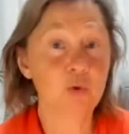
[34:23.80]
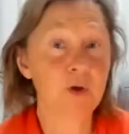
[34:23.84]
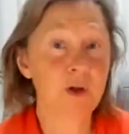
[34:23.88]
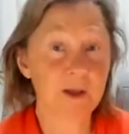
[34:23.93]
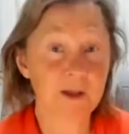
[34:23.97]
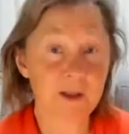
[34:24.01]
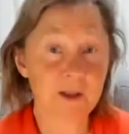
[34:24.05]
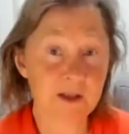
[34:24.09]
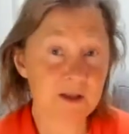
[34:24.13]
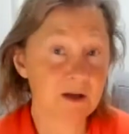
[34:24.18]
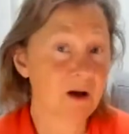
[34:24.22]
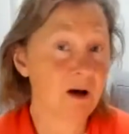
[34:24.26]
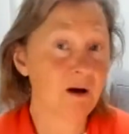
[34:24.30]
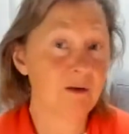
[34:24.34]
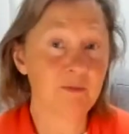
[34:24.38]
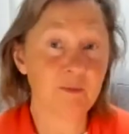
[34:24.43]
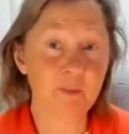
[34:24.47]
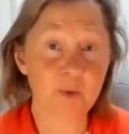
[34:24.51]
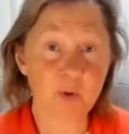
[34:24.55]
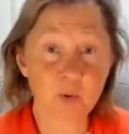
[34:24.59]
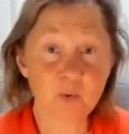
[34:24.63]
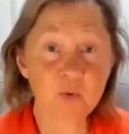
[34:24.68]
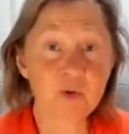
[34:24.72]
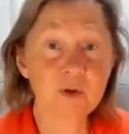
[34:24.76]
that is half
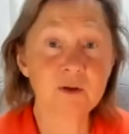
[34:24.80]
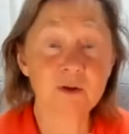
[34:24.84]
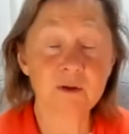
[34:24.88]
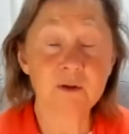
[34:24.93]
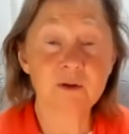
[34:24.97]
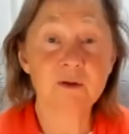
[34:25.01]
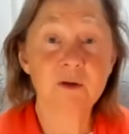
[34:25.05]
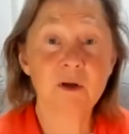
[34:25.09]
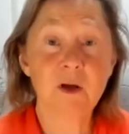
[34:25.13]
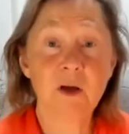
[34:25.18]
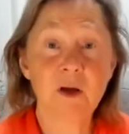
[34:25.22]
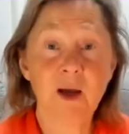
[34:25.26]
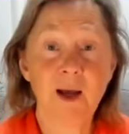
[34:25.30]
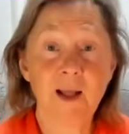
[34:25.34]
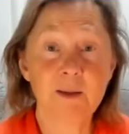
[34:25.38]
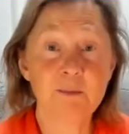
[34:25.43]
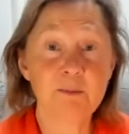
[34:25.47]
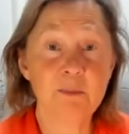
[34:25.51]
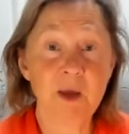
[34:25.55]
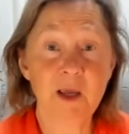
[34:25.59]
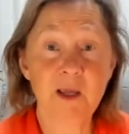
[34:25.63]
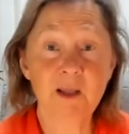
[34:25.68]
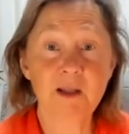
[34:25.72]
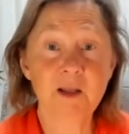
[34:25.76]
broken and
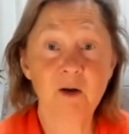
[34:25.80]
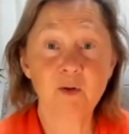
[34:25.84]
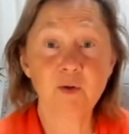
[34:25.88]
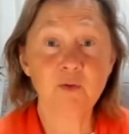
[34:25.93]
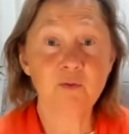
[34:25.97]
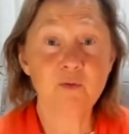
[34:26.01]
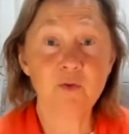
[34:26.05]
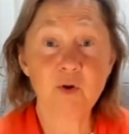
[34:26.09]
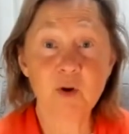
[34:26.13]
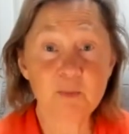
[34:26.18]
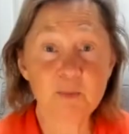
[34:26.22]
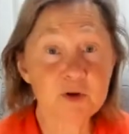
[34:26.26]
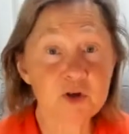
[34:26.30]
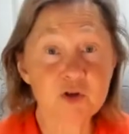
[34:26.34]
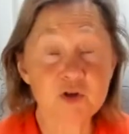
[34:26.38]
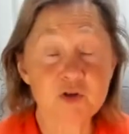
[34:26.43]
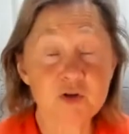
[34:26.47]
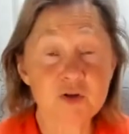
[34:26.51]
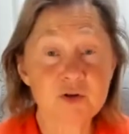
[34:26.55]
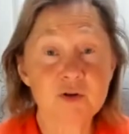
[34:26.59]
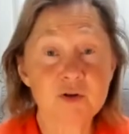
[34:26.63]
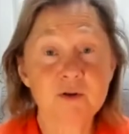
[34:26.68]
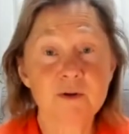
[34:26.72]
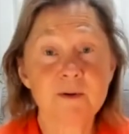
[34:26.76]
made out of
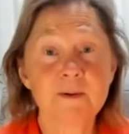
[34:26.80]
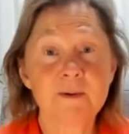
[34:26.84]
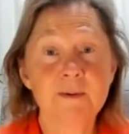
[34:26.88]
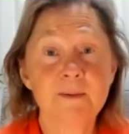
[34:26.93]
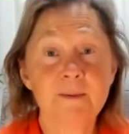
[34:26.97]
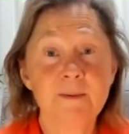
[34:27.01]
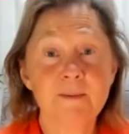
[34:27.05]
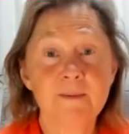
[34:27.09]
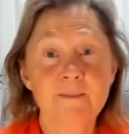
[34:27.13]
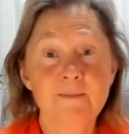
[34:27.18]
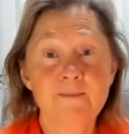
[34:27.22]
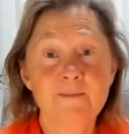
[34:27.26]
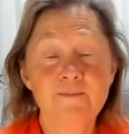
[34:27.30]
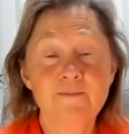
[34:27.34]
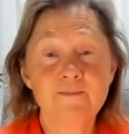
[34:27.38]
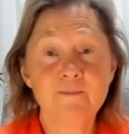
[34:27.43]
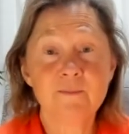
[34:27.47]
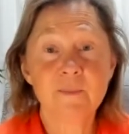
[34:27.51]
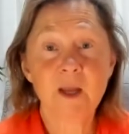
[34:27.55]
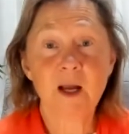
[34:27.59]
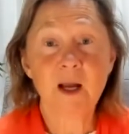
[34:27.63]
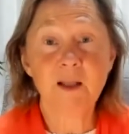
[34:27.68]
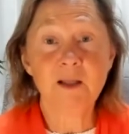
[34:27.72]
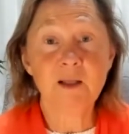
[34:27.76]
rubbish
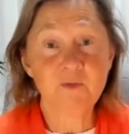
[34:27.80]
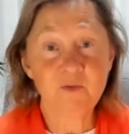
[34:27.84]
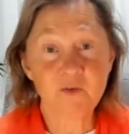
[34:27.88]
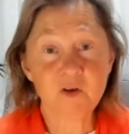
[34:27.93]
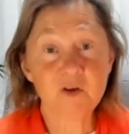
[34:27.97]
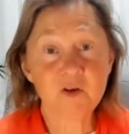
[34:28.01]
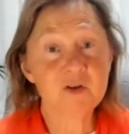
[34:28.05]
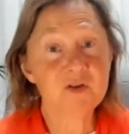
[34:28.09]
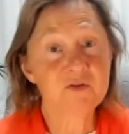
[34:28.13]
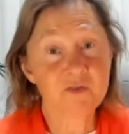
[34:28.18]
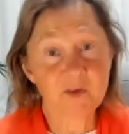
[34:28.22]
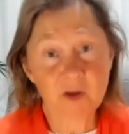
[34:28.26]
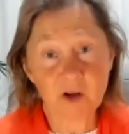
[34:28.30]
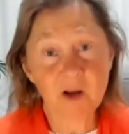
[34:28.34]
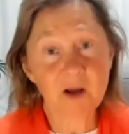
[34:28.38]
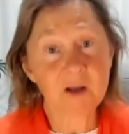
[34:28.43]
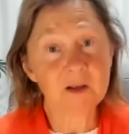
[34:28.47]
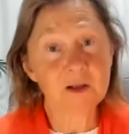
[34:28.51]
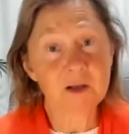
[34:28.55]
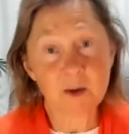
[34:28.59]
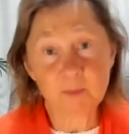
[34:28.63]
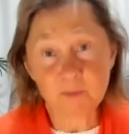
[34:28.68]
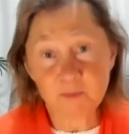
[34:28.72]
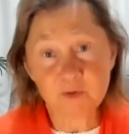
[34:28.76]
and it feels very
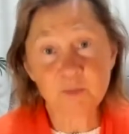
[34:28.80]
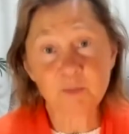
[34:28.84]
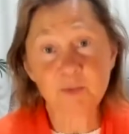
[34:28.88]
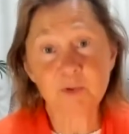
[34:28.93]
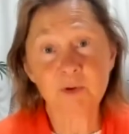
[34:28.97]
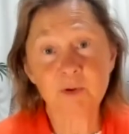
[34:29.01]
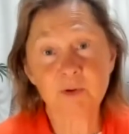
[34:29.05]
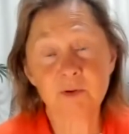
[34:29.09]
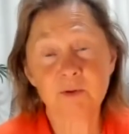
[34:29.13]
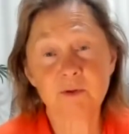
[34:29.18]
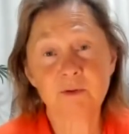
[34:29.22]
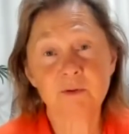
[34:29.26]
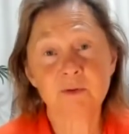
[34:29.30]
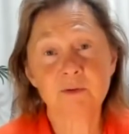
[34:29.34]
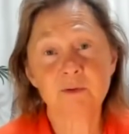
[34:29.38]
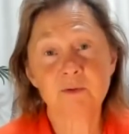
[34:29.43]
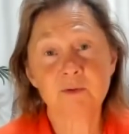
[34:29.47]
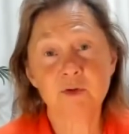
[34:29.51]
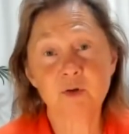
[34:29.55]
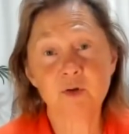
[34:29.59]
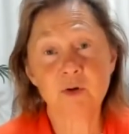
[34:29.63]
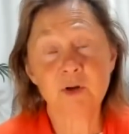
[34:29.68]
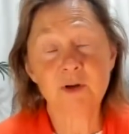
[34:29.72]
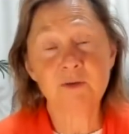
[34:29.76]
uncomfortable
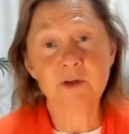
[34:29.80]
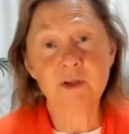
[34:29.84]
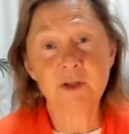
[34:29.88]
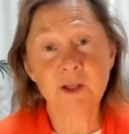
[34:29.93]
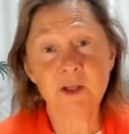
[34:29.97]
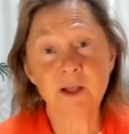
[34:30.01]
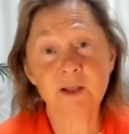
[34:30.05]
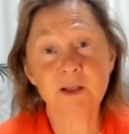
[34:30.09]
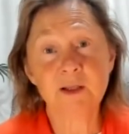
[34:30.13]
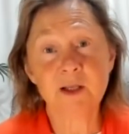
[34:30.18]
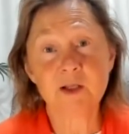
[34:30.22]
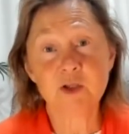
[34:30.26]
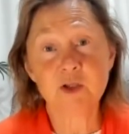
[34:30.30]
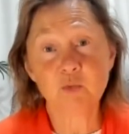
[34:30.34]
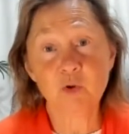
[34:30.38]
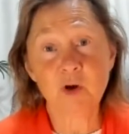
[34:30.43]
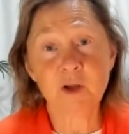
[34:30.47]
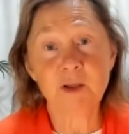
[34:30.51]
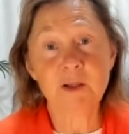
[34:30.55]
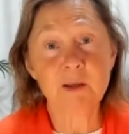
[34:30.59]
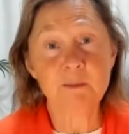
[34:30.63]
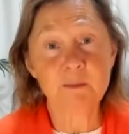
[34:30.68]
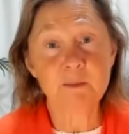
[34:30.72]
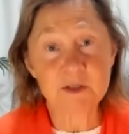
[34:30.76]
to live in that that's why
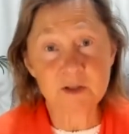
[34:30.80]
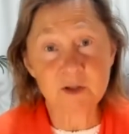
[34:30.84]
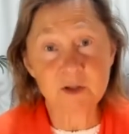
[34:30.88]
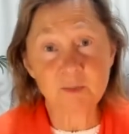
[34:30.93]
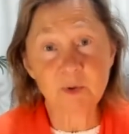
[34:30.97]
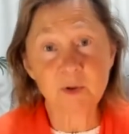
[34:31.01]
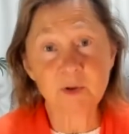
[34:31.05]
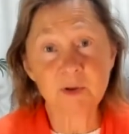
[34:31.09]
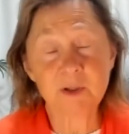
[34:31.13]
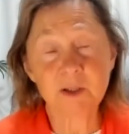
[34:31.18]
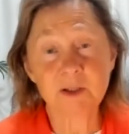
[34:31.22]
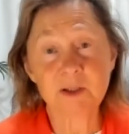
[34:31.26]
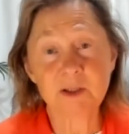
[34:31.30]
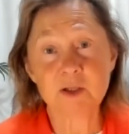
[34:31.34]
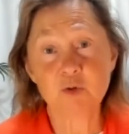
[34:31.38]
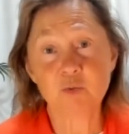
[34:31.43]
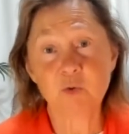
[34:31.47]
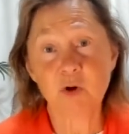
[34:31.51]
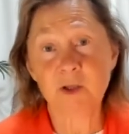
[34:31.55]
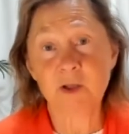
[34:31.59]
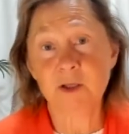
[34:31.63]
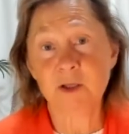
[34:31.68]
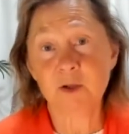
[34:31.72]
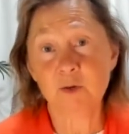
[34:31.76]
they're miserable that is
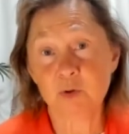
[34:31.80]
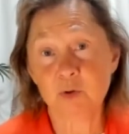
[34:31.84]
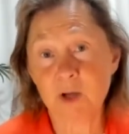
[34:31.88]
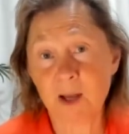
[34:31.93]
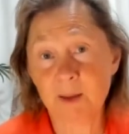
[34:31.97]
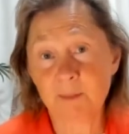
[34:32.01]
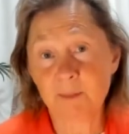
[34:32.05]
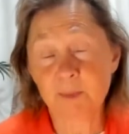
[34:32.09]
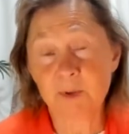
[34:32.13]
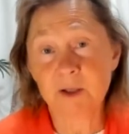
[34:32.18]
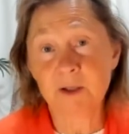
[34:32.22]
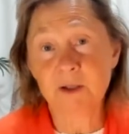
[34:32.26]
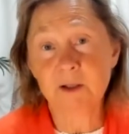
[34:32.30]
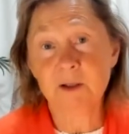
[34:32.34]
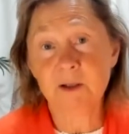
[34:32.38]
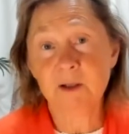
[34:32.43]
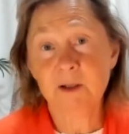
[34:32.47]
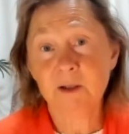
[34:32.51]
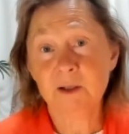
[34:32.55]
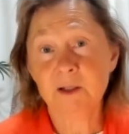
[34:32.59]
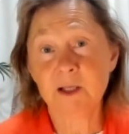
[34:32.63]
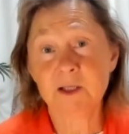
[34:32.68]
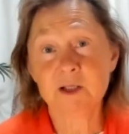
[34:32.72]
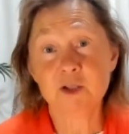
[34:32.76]
why they're not happy
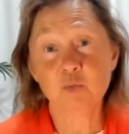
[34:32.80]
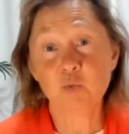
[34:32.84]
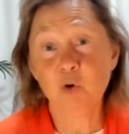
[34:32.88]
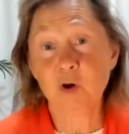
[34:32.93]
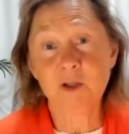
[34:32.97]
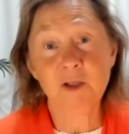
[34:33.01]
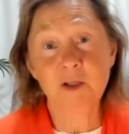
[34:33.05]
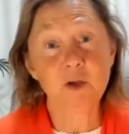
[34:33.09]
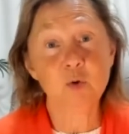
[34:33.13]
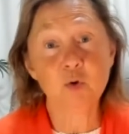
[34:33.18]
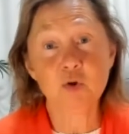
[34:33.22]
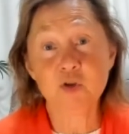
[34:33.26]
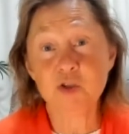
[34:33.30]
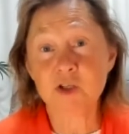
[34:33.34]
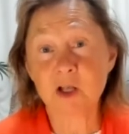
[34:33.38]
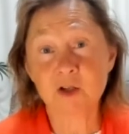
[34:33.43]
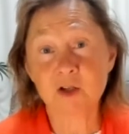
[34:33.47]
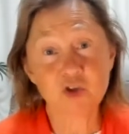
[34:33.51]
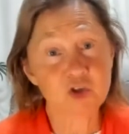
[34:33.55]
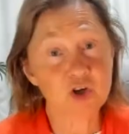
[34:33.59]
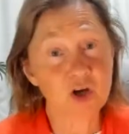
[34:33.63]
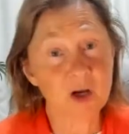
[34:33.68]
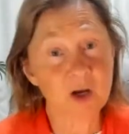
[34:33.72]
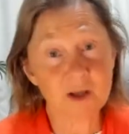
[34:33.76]
that's why they're not
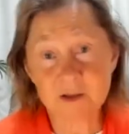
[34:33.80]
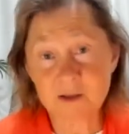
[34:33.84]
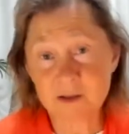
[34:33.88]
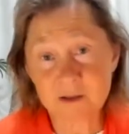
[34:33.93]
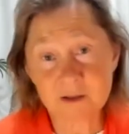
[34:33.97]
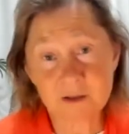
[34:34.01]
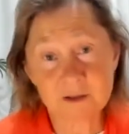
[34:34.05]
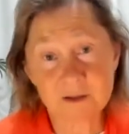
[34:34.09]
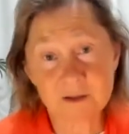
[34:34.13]
sunshines